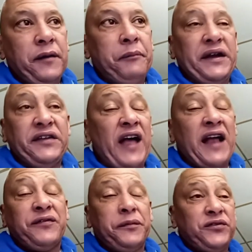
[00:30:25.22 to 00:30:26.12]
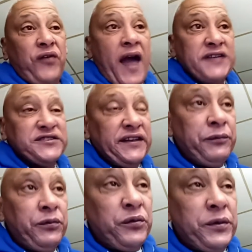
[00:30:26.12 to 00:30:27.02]
But he started from scratch, and he
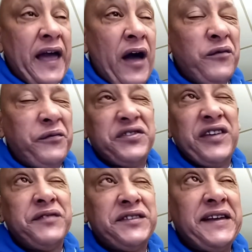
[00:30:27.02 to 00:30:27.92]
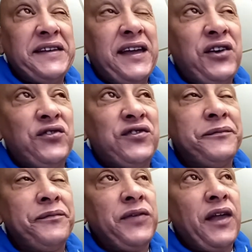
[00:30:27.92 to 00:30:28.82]
was for 17 years.
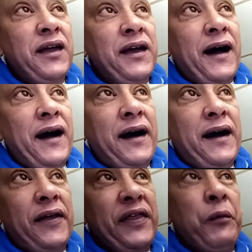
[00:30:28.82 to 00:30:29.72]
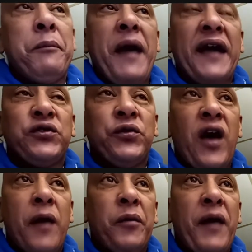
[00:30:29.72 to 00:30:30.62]
Then went back to his
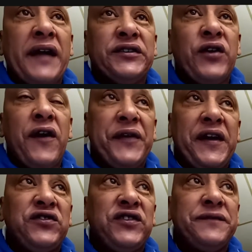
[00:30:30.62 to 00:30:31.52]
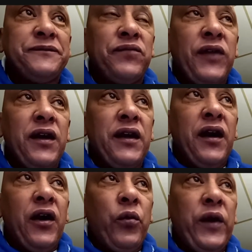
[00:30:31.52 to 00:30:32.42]
alma mater, Northeastern,
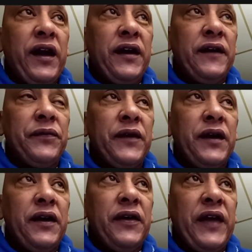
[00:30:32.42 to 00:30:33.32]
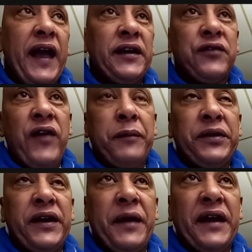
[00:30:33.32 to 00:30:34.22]
where they had a great
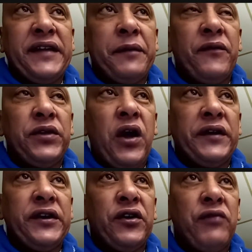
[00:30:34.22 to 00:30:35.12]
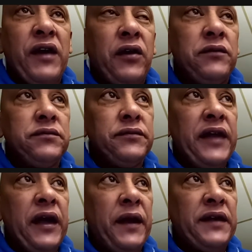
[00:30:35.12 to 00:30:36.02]
player by the name of Lonnie Harrell.
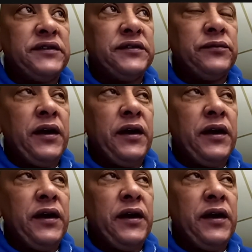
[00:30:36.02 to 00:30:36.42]
They went to